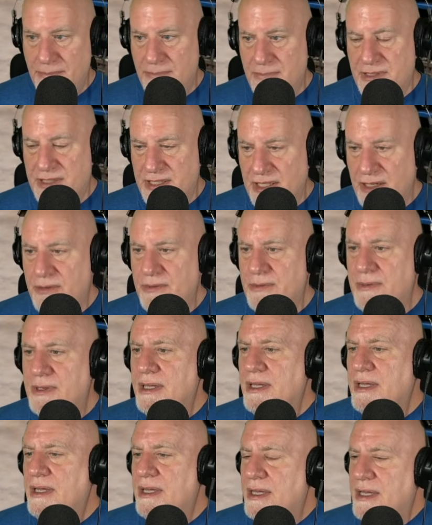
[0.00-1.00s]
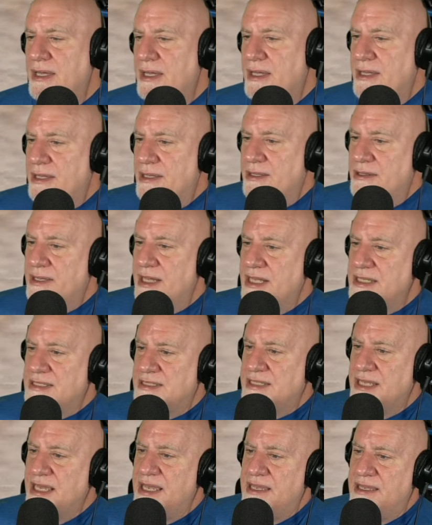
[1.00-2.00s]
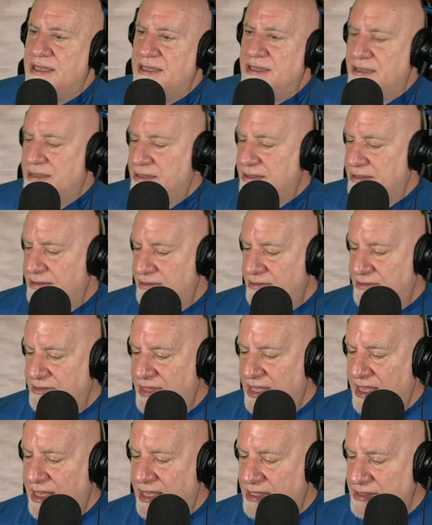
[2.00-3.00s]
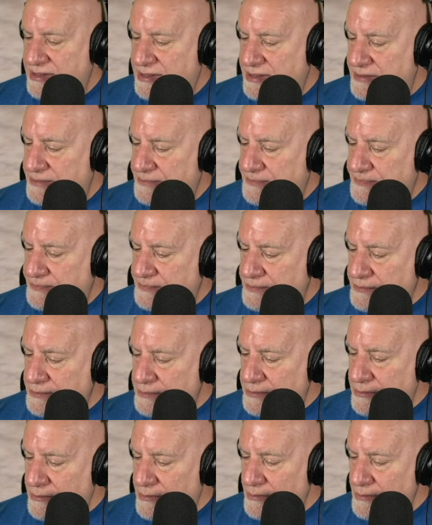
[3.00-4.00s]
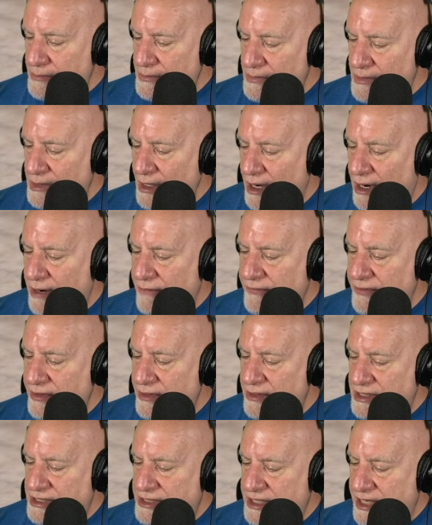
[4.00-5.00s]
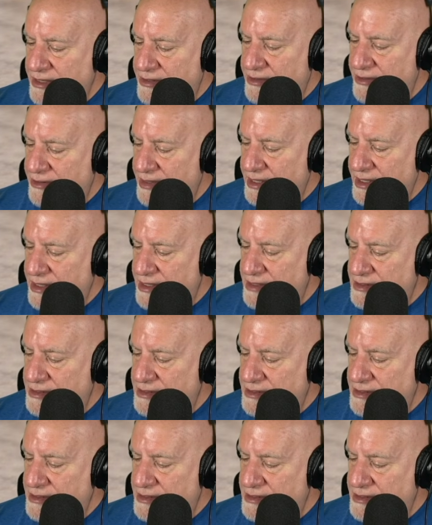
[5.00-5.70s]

So let's say that our fuel injector is